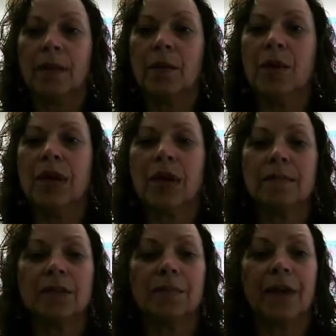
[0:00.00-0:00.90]
Then we
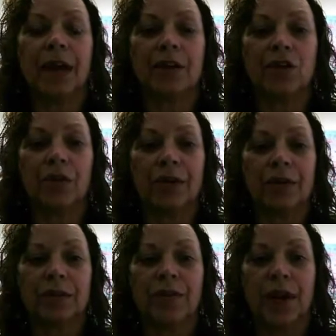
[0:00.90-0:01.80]
come to
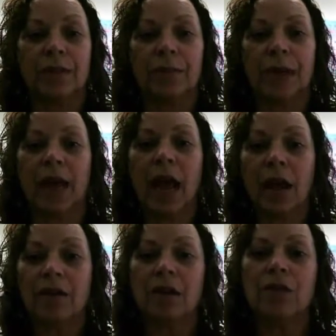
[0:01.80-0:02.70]
managerial development.
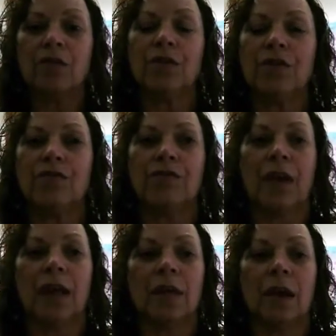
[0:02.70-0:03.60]
How do you
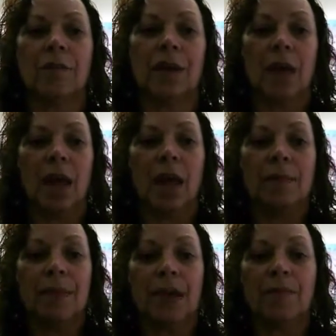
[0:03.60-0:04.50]
develop
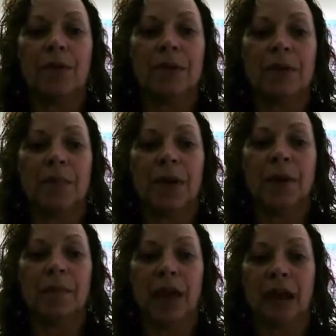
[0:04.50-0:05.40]
people into
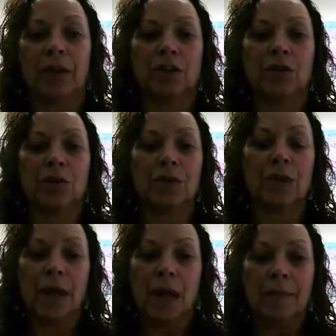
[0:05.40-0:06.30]
being managers?
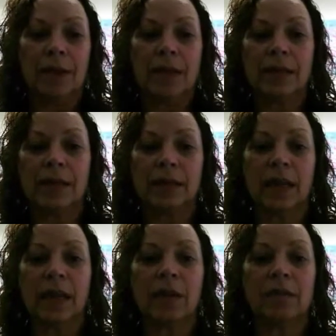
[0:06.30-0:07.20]
Because that's
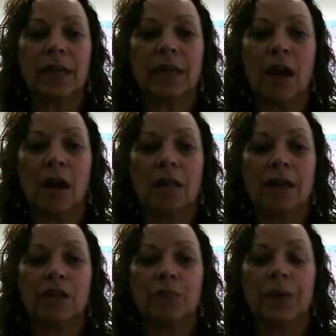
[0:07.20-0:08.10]
not only
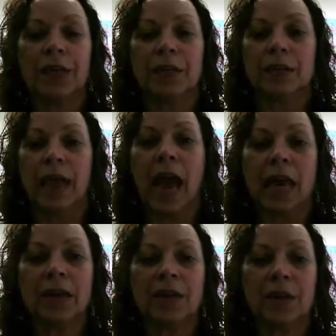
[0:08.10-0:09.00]
knowledge, but it's
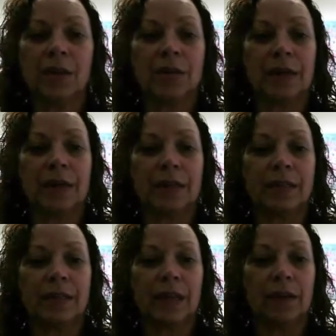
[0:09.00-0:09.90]
attitudes and
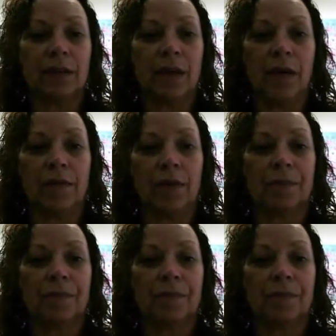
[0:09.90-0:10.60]
it's skill level.